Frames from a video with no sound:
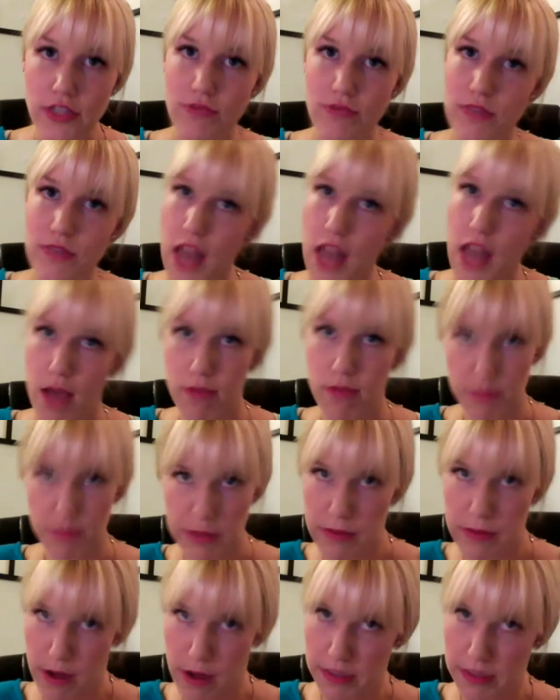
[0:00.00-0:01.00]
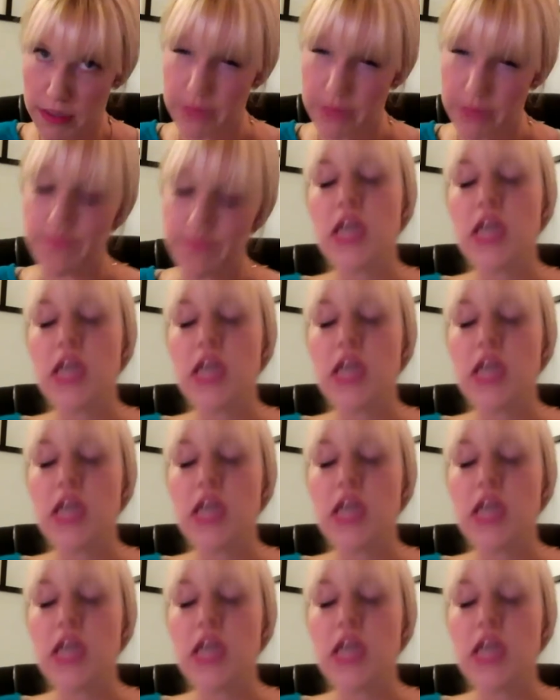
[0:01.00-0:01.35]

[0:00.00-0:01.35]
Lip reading: You did not want to be around me.